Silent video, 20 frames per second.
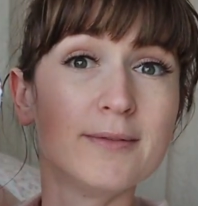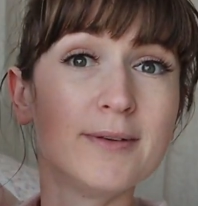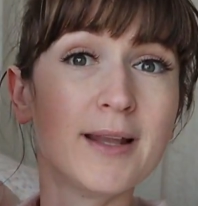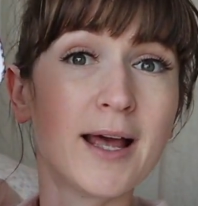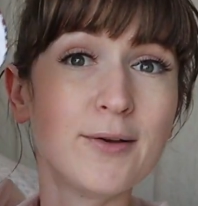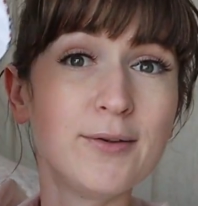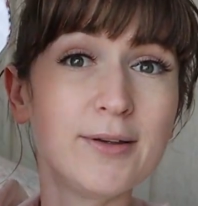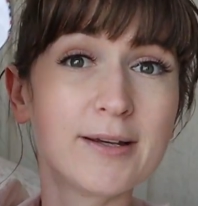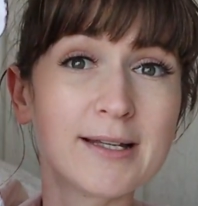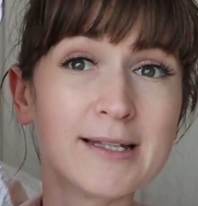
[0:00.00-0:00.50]

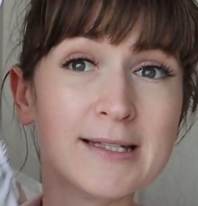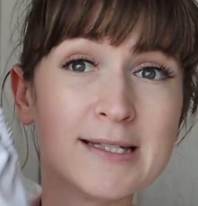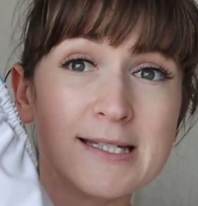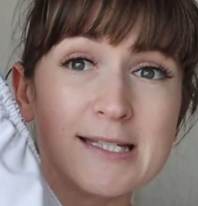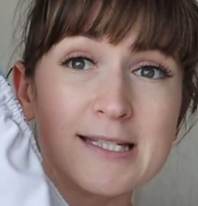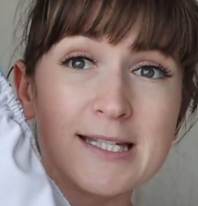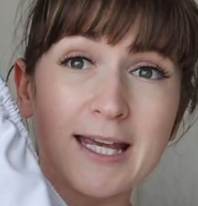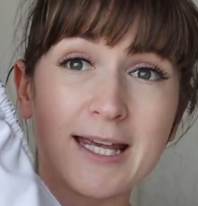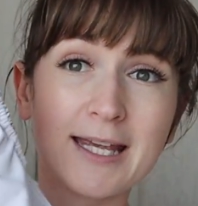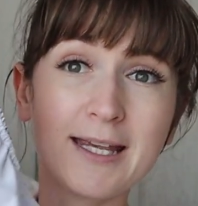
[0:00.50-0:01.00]
now you can
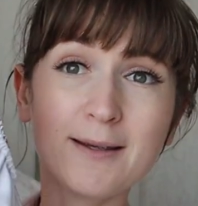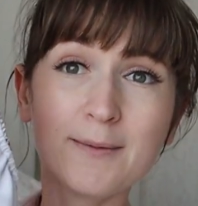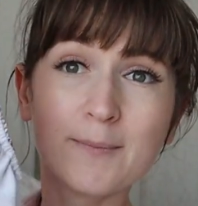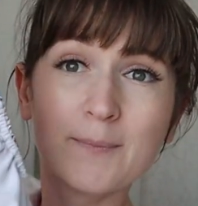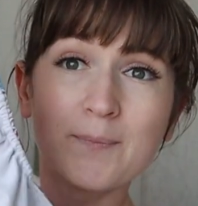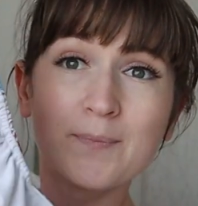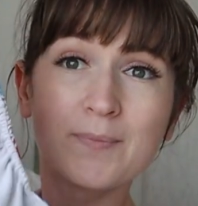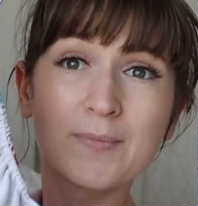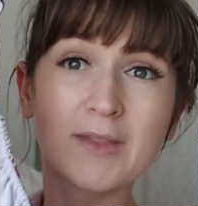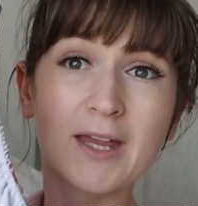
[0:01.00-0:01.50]
see
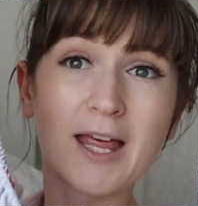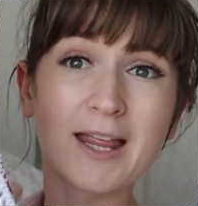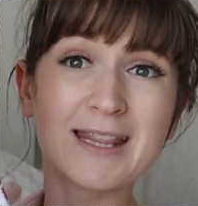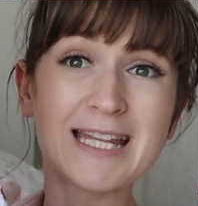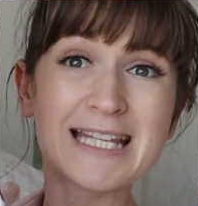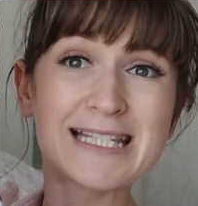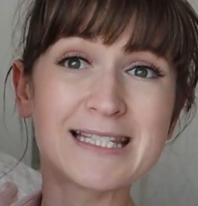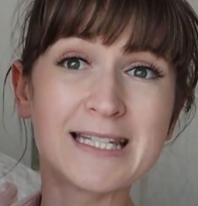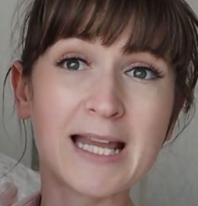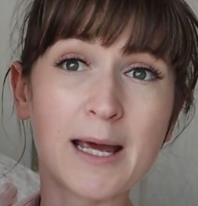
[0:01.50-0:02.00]
that
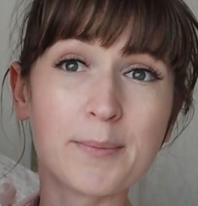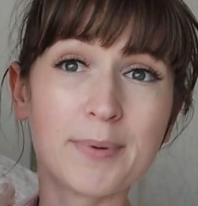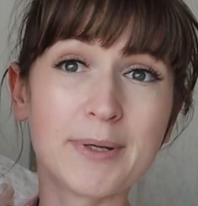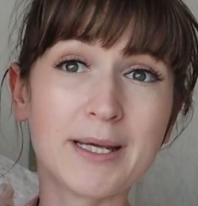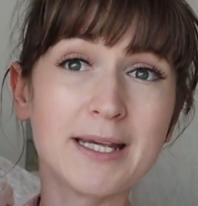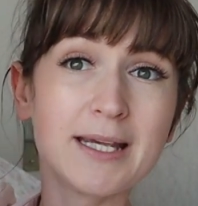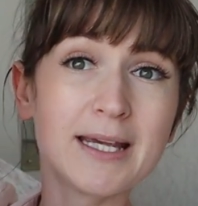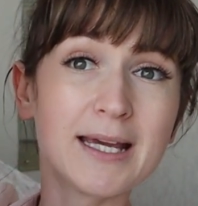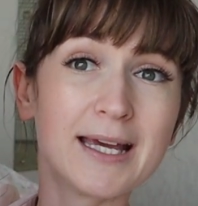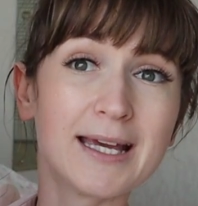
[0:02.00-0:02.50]
this
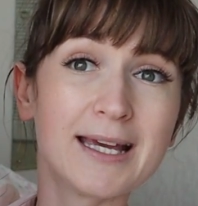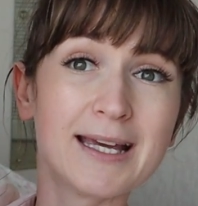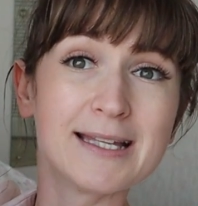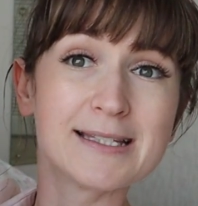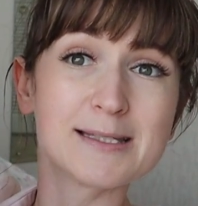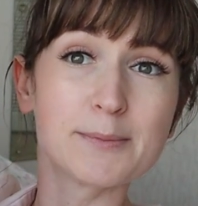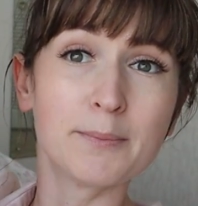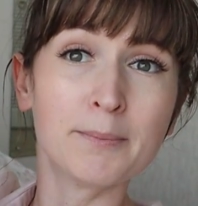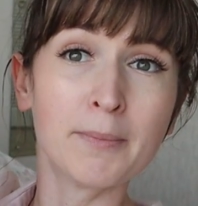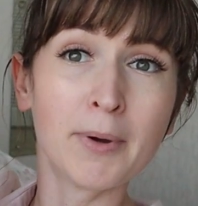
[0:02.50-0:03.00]
nappy
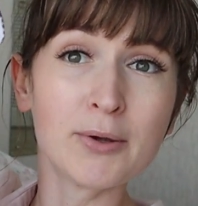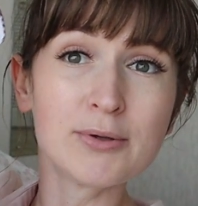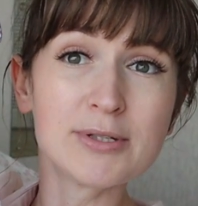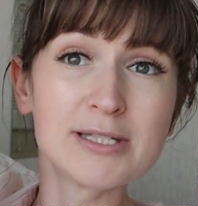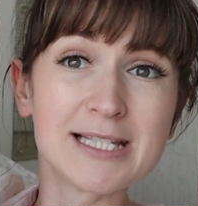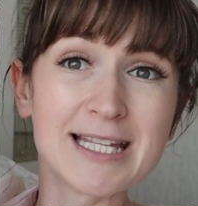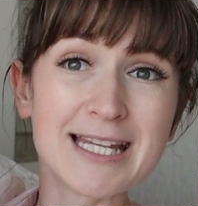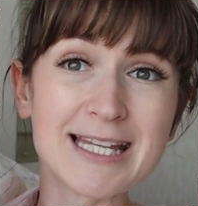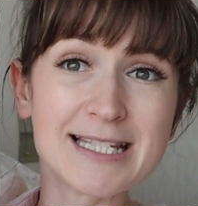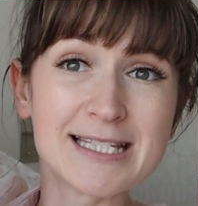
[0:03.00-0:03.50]
is
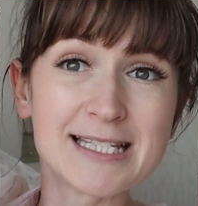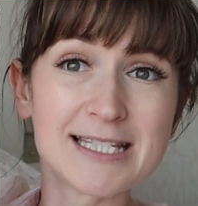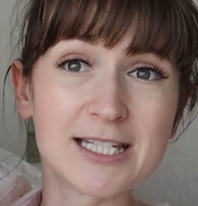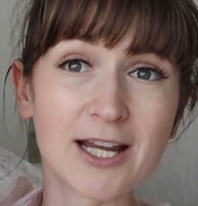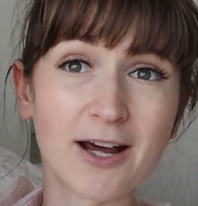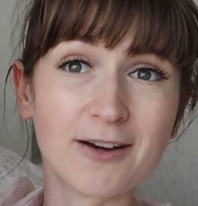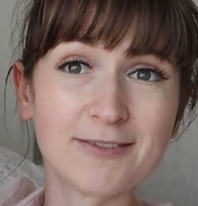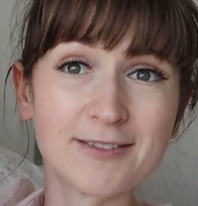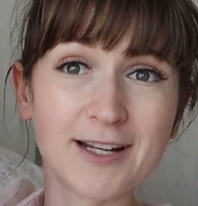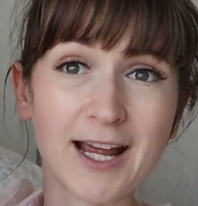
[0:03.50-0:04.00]
mostly
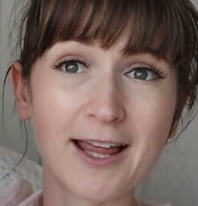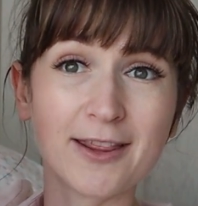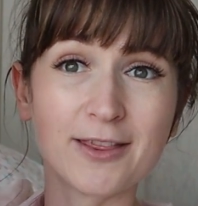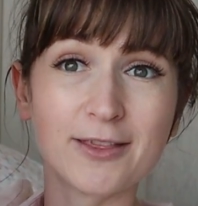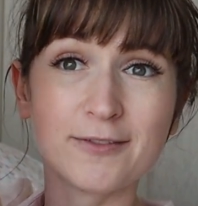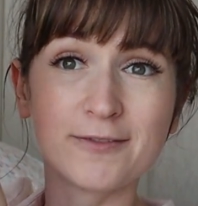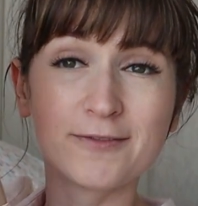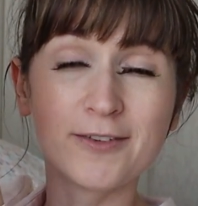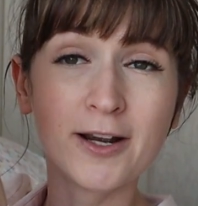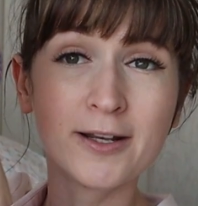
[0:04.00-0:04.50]
stuffed at
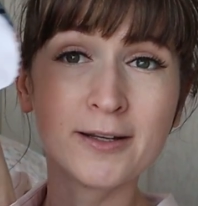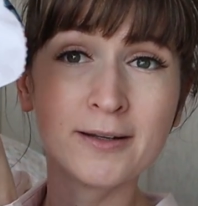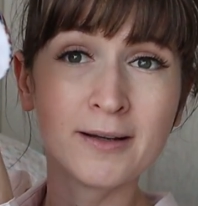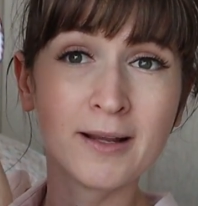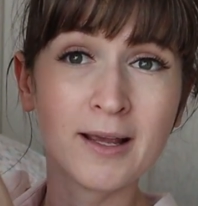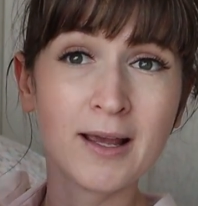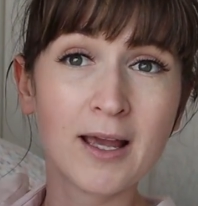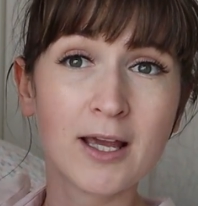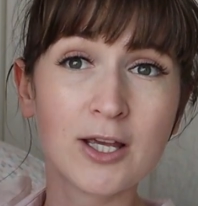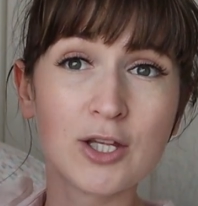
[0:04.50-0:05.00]
the front.
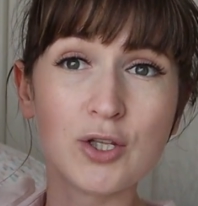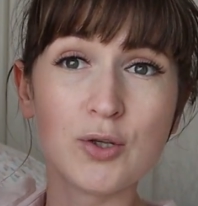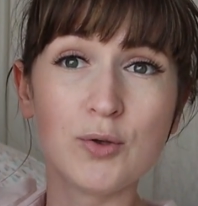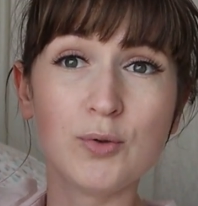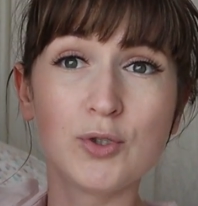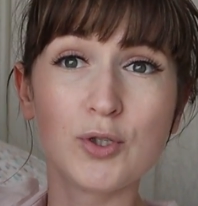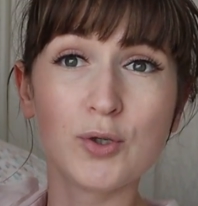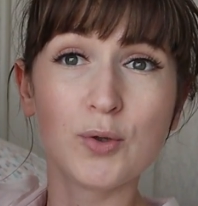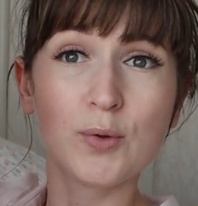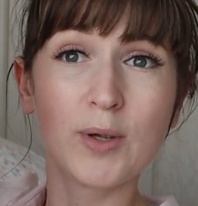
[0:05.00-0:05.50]

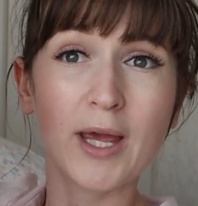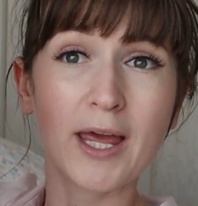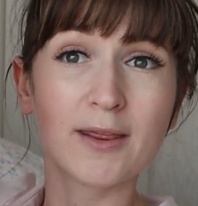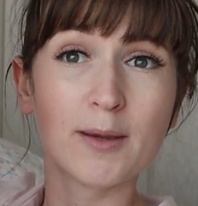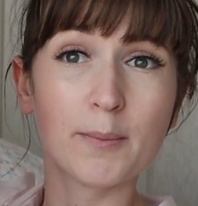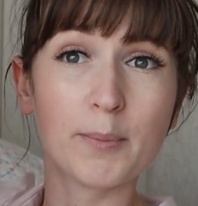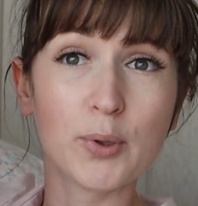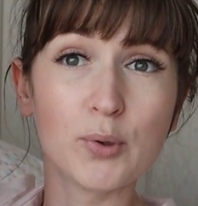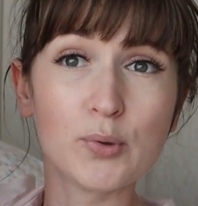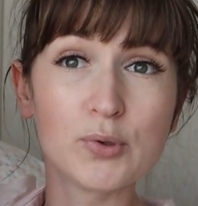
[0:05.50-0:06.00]
You do get
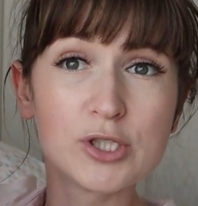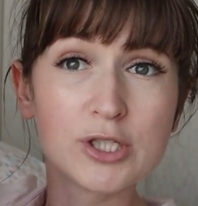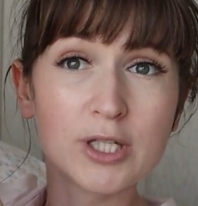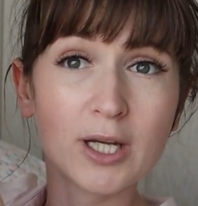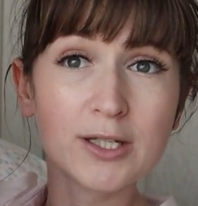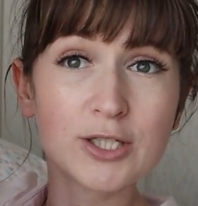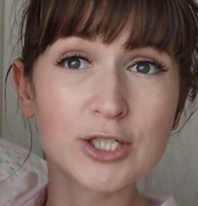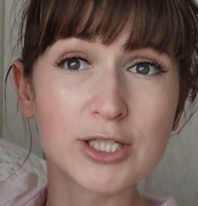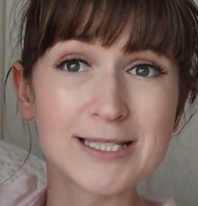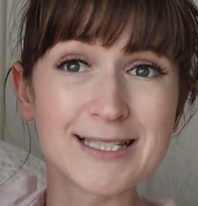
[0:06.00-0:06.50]
the
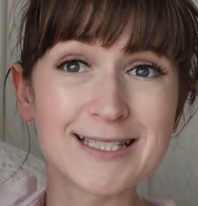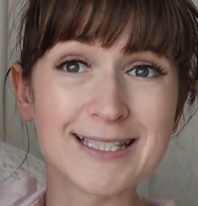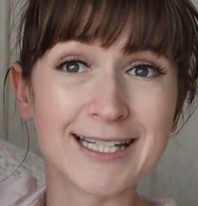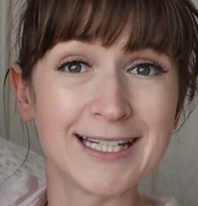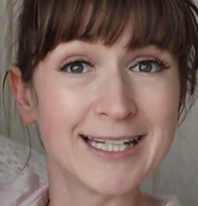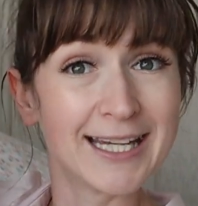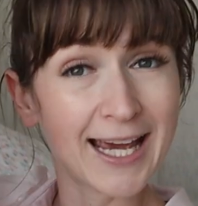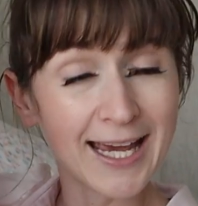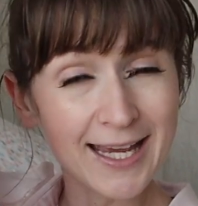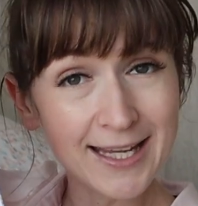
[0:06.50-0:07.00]
booster just
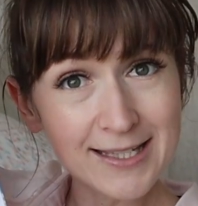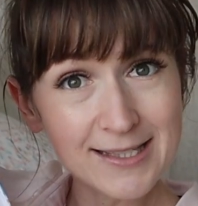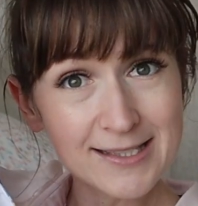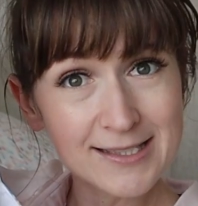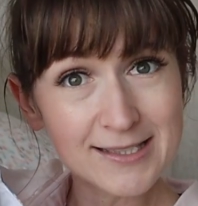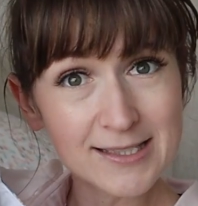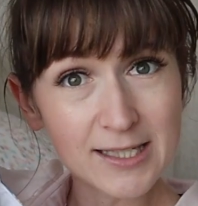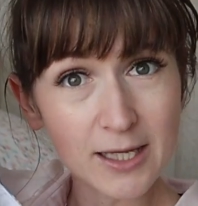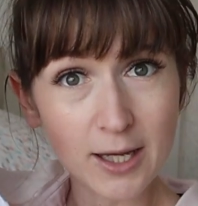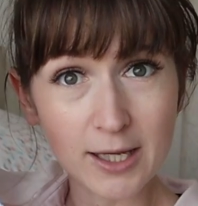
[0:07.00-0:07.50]
in
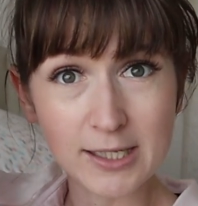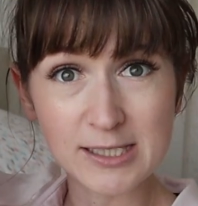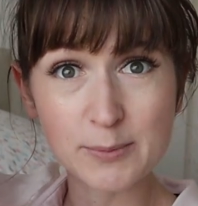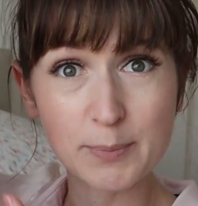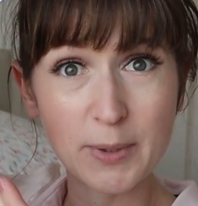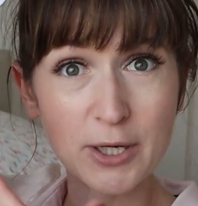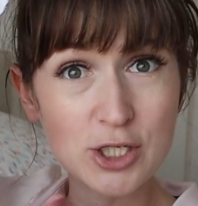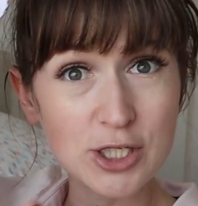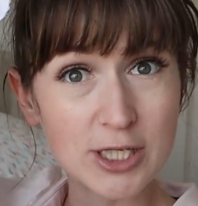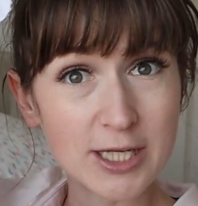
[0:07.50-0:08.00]
case,
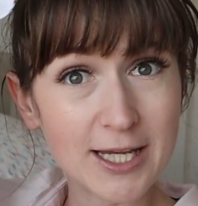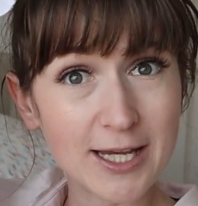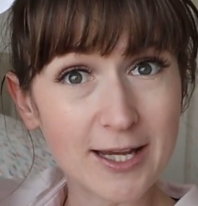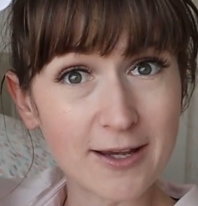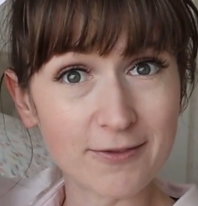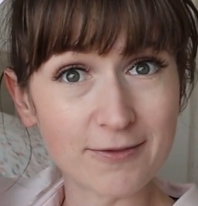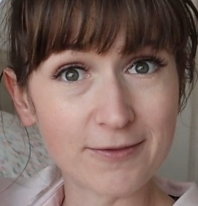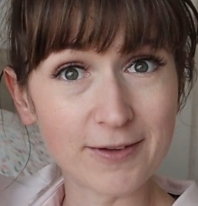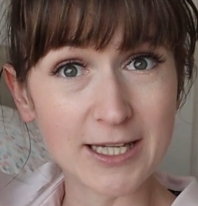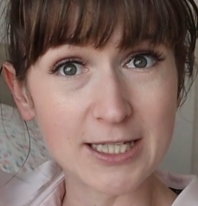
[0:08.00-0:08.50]
especially
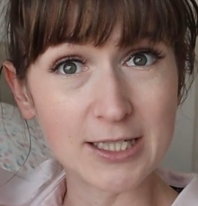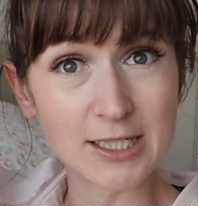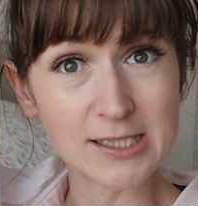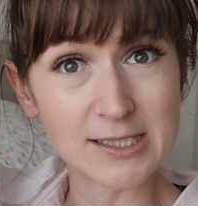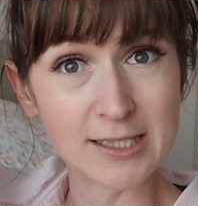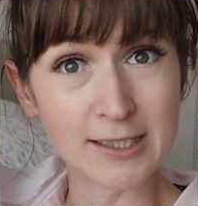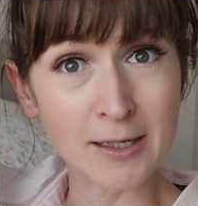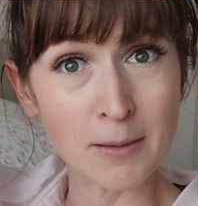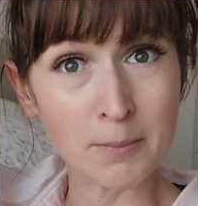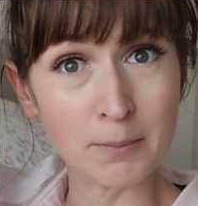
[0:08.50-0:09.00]
if he
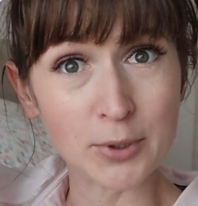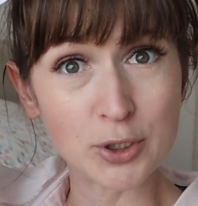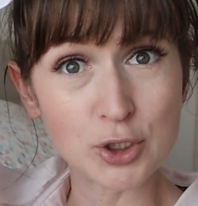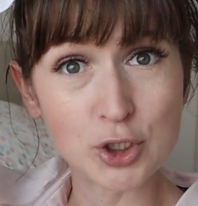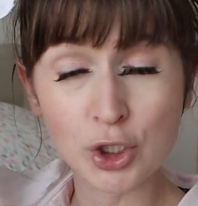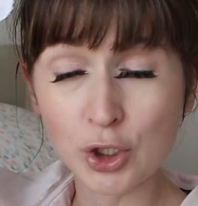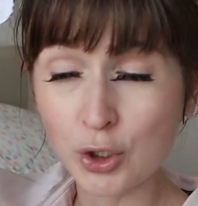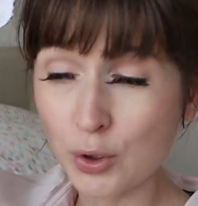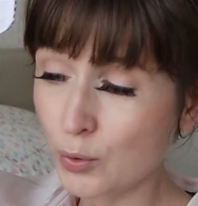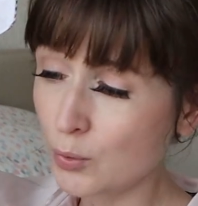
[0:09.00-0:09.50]
does a number
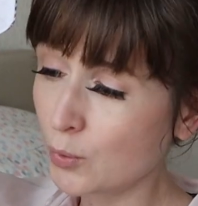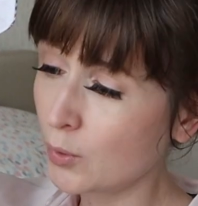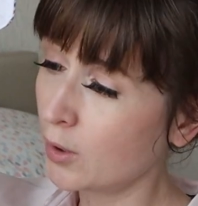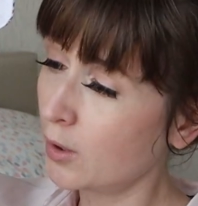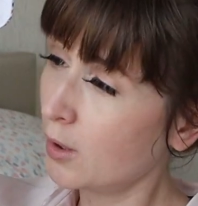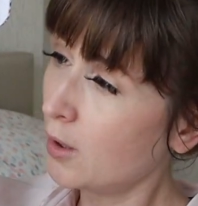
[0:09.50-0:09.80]
2.